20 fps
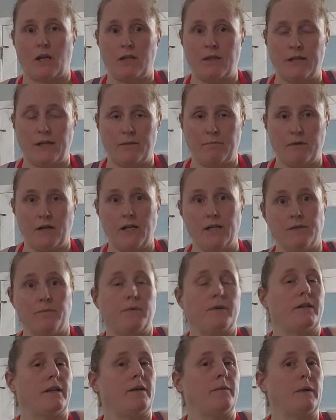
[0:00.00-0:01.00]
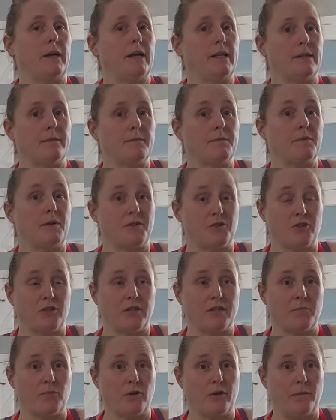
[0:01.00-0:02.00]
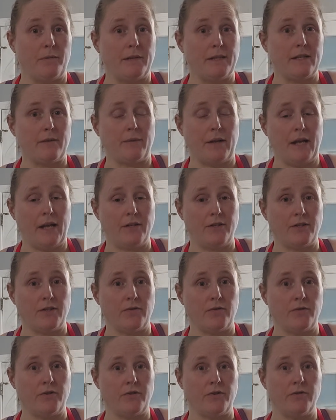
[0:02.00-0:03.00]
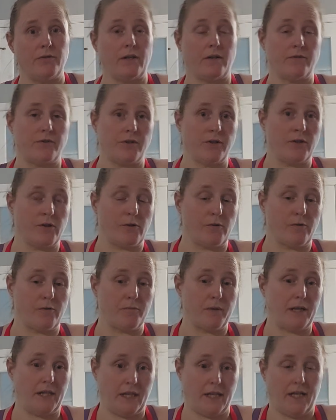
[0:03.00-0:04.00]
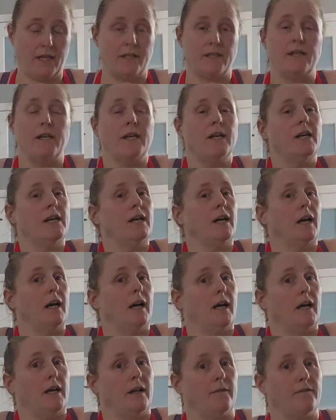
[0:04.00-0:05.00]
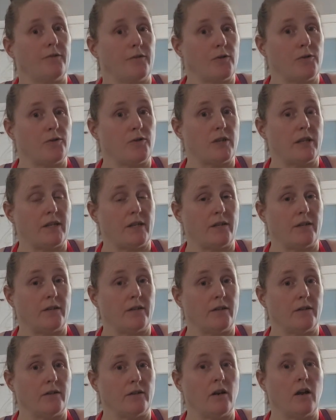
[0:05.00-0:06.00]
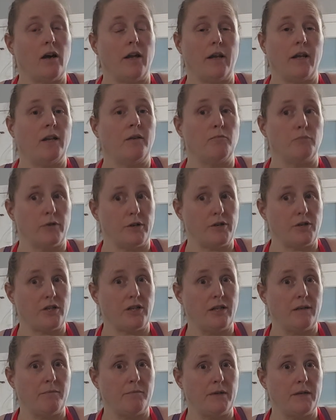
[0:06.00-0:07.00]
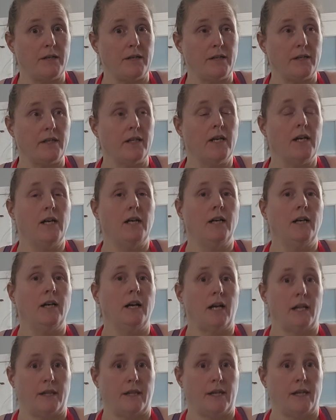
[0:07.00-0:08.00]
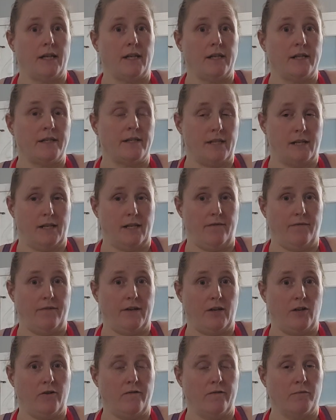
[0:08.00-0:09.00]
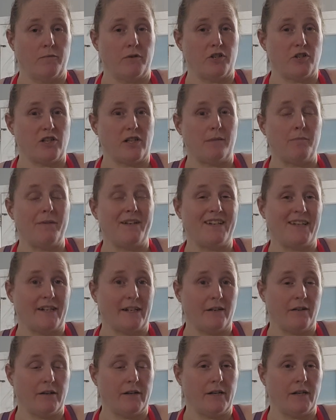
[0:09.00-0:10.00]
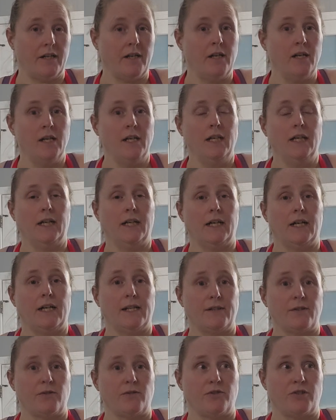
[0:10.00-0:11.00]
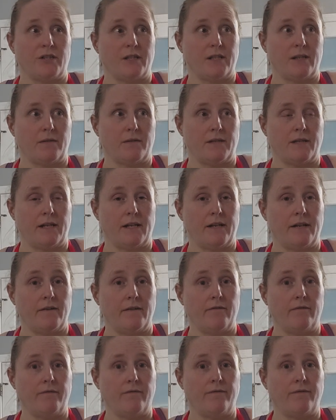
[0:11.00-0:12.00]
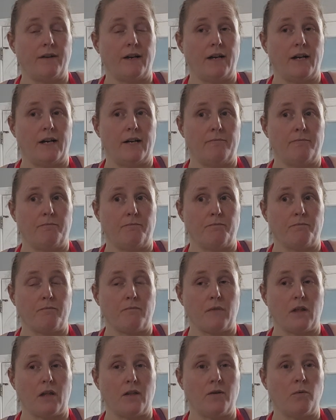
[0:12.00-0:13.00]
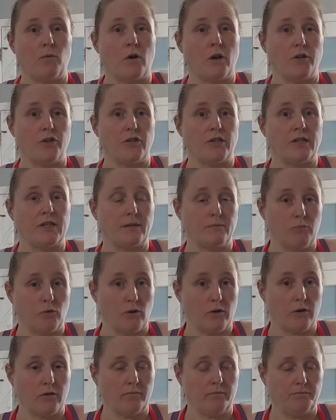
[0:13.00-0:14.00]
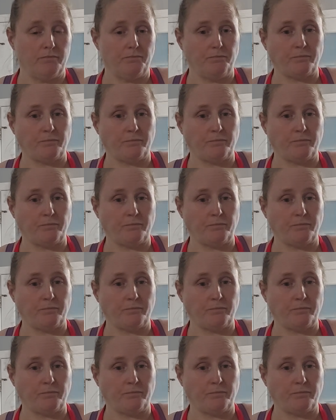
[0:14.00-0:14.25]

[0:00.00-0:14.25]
Then my husband and I, we had some specialist appointments that we had to go to down to the Lower Mainland. And for those that are not in British Columbia, that is the Vancouver, British Columbia area. So just outside of the Washington border.